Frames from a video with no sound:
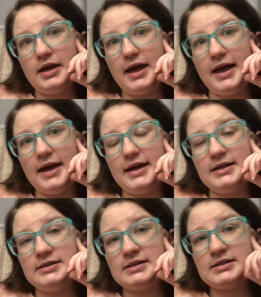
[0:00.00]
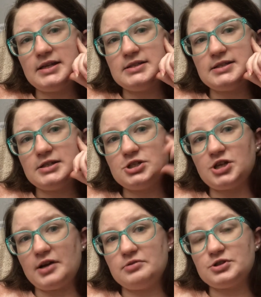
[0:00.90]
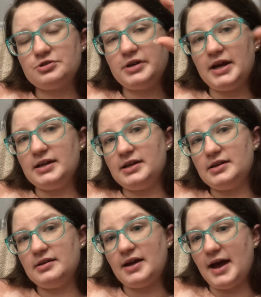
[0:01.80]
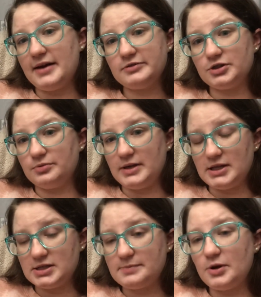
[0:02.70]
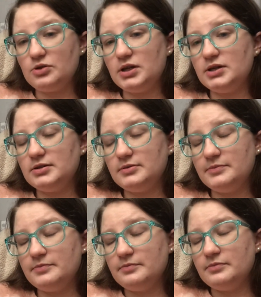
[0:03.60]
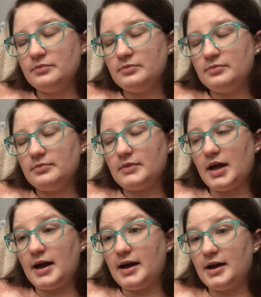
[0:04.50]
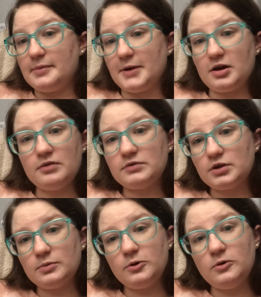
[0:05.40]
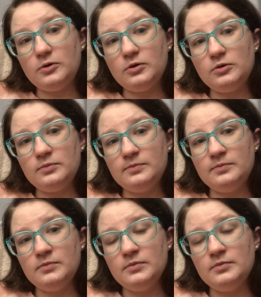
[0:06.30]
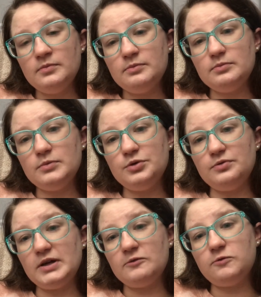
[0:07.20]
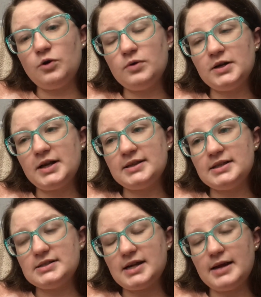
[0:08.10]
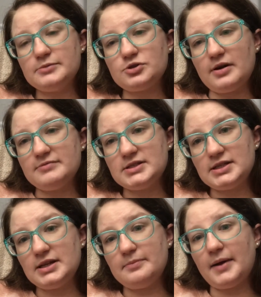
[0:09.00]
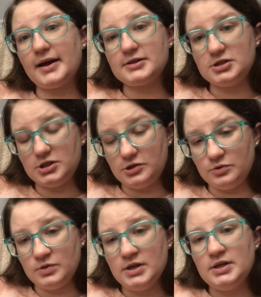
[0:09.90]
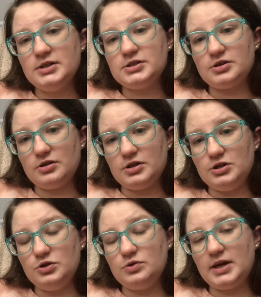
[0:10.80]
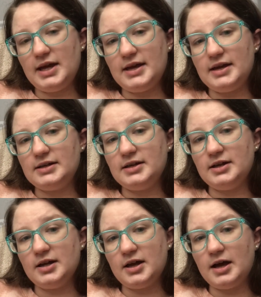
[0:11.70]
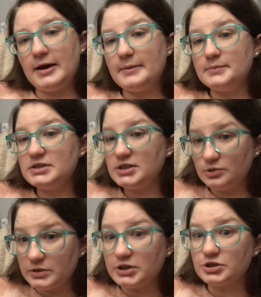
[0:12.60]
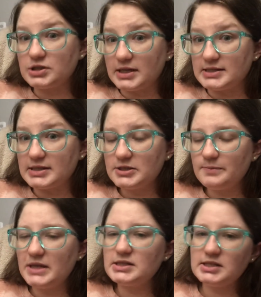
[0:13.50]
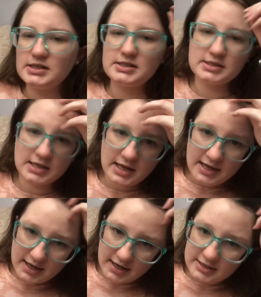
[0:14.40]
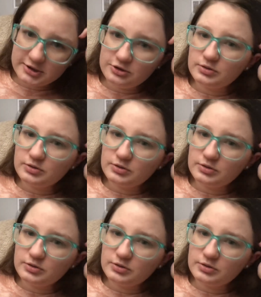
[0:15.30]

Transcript: And And since this check was created after we had spoken, I'm uncomfortable moving forward at this time, so I've sent it back to you so that you can deal with your son's expenses, and you